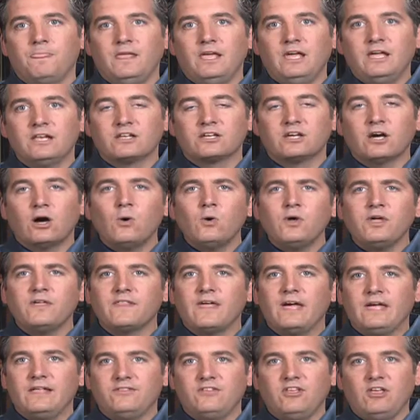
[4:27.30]
In
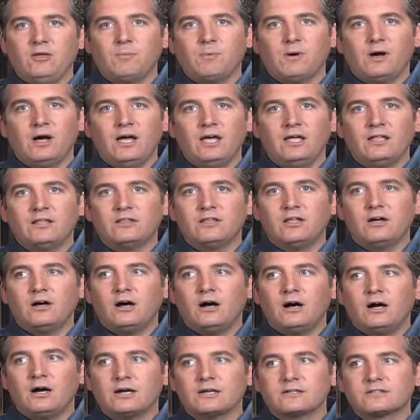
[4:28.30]
going that deep, I
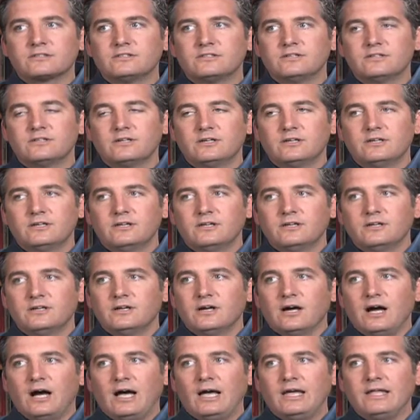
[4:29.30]
unlocked
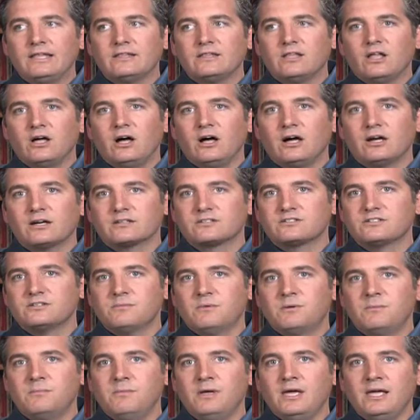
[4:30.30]
I unlocked
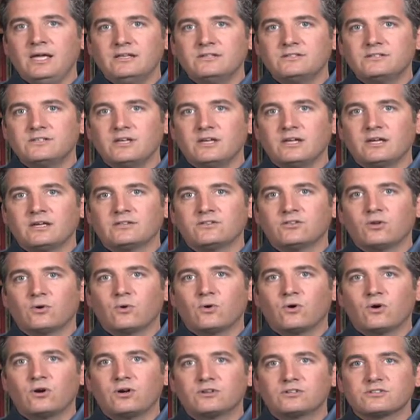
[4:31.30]
some amazing
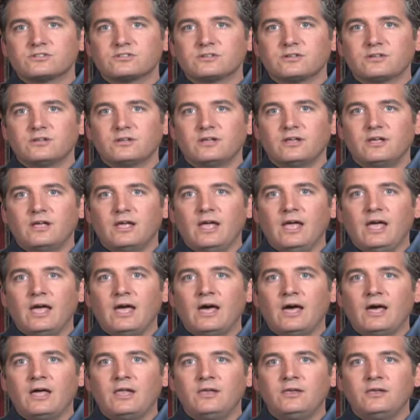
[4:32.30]
doors.
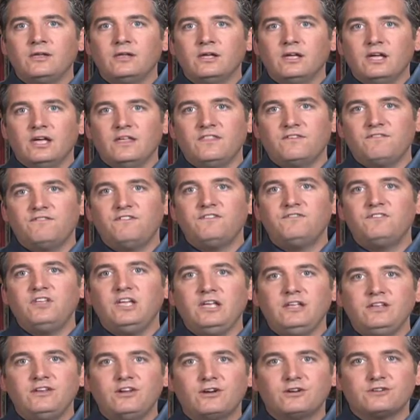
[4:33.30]
And in the
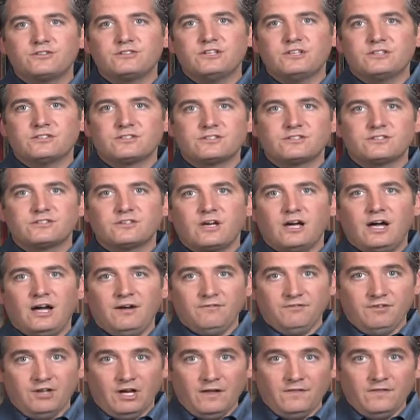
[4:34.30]
15 years since
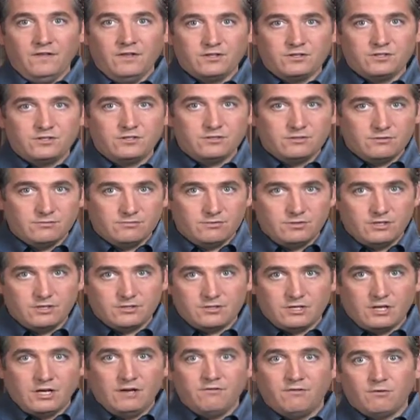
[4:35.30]
I've done this,
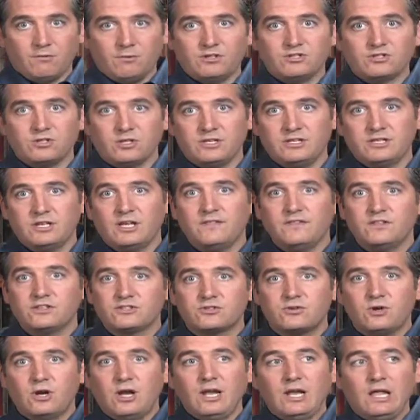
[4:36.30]
since I've originally done
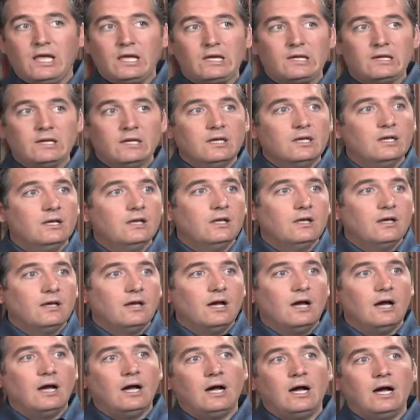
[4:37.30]
this training,
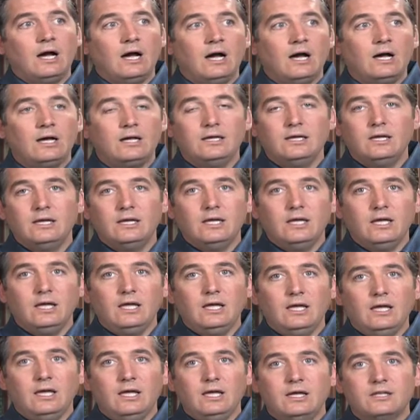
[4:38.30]
uh,
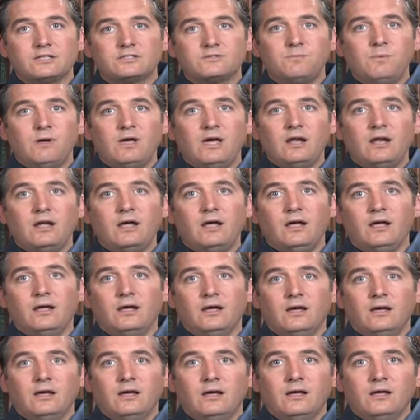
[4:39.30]
it's been a
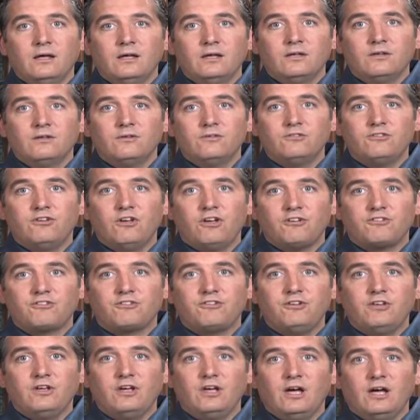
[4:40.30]

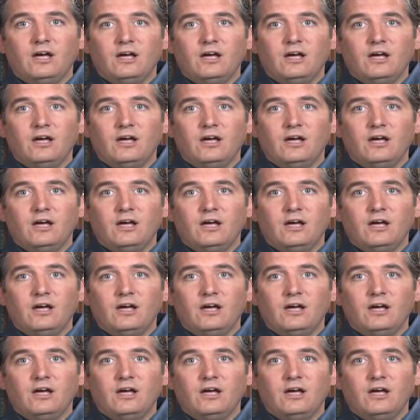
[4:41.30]
just